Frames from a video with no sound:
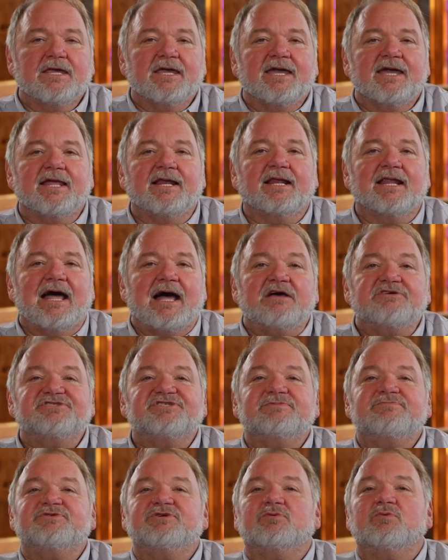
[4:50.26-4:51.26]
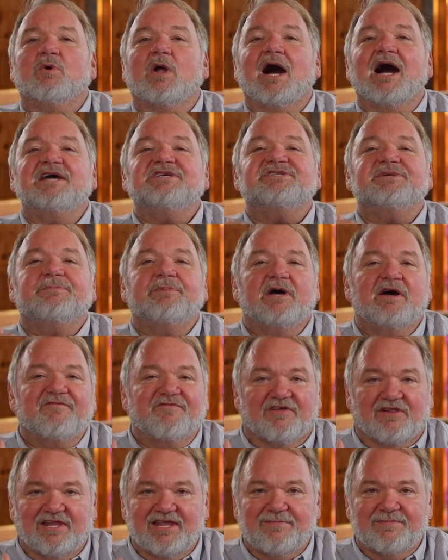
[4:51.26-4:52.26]
It allows them to rise above
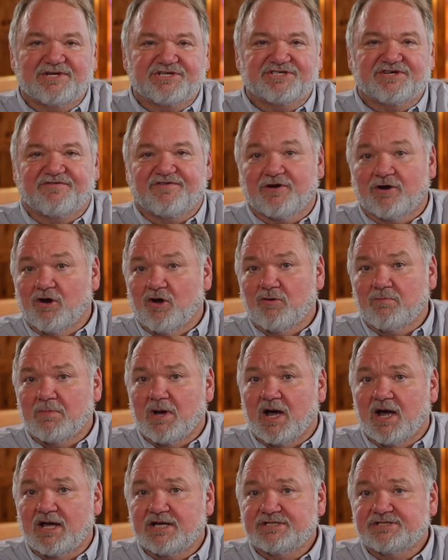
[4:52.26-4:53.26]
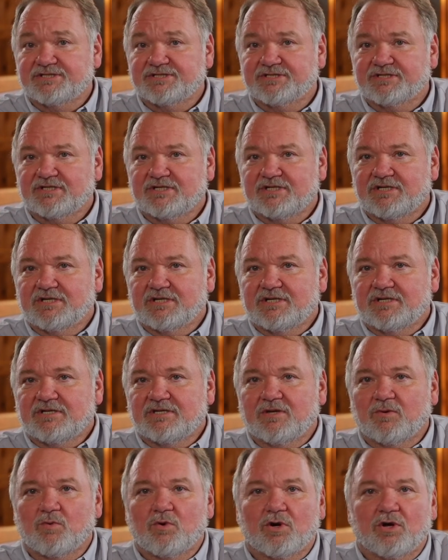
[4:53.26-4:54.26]
the limits of their own minds,
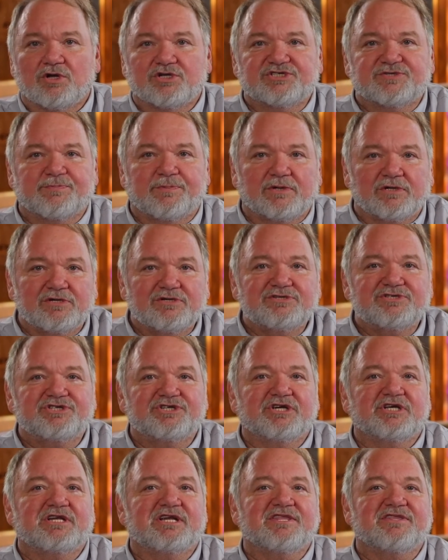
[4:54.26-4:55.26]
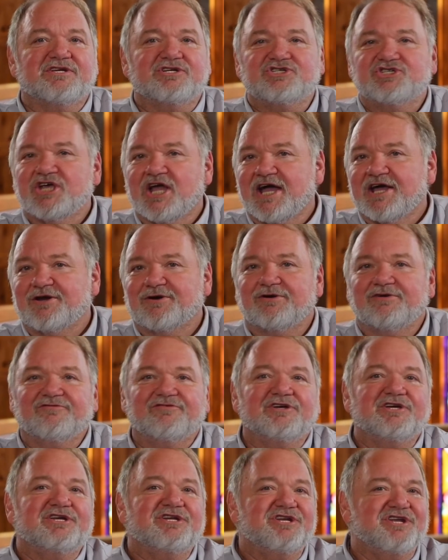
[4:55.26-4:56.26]
the world's pollution and the chatter of
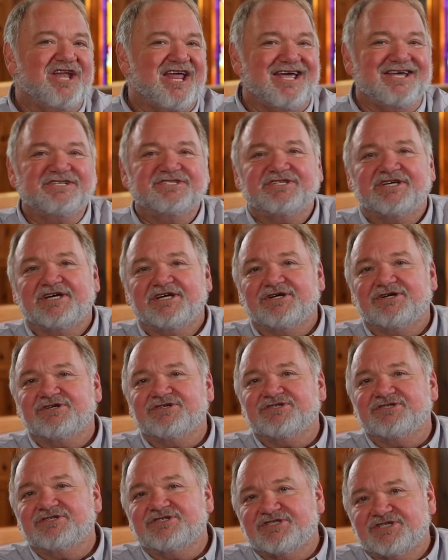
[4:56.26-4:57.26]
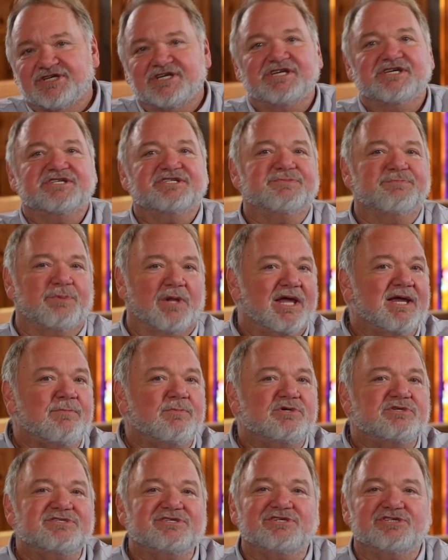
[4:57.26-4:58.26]
naysayers and cynics,
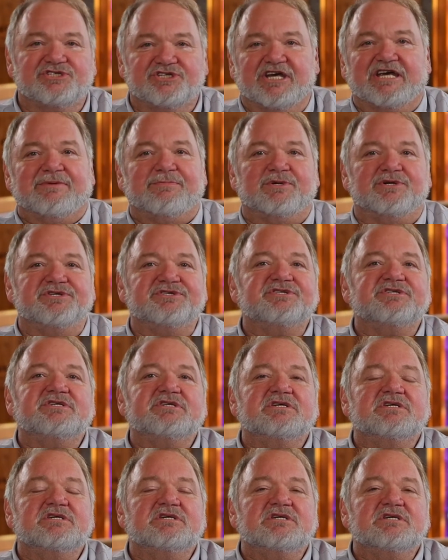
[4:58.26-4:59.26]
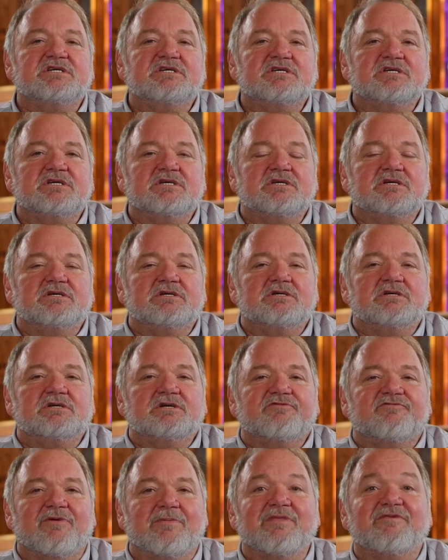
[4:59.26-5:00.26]
blamers and shamers.
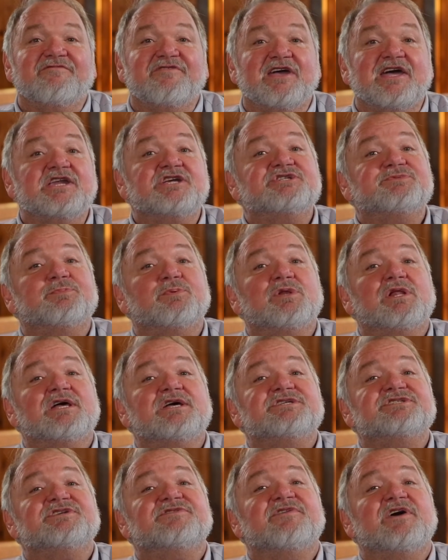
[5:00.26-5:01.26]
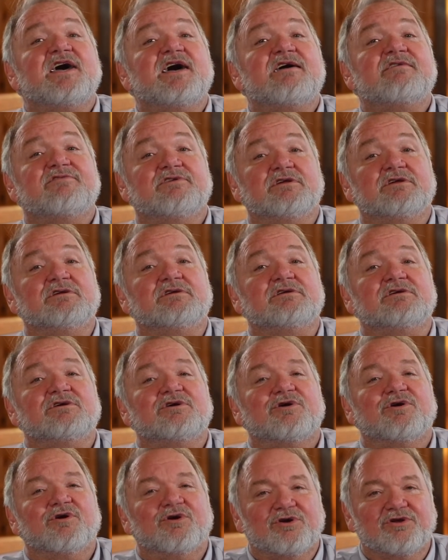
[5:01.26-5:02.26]
From the vantage place of heaven,
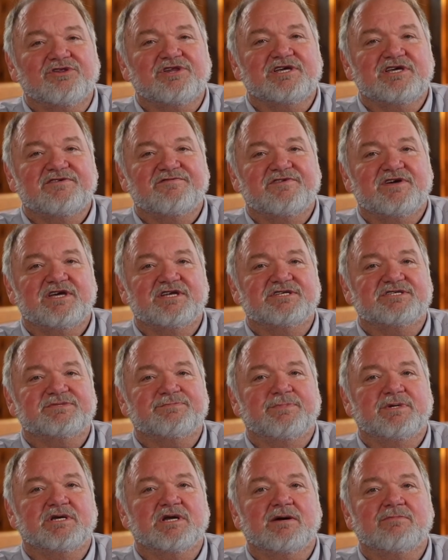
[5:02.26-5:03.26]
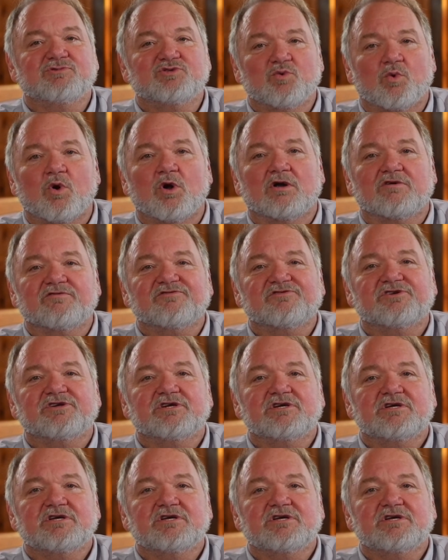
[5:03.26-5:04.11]
earthly events become dwarfed